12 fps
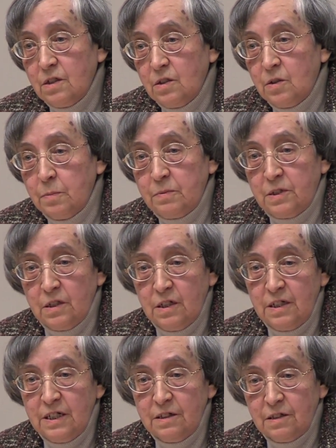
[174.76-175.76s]

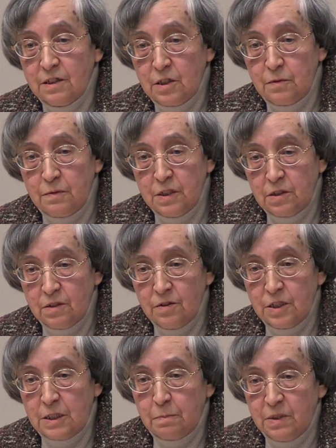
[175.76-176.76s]
obtaining this fiscal
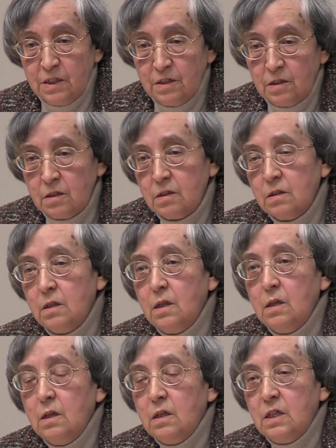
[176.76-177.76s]
space
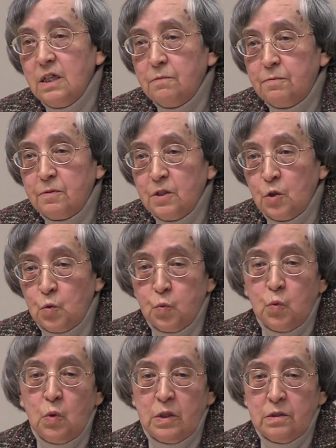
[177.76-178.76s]
if it
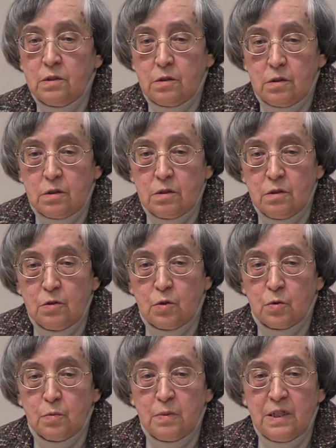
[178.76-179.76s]
wants
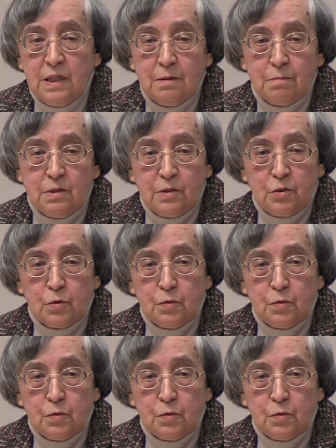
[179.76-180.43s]
to be able to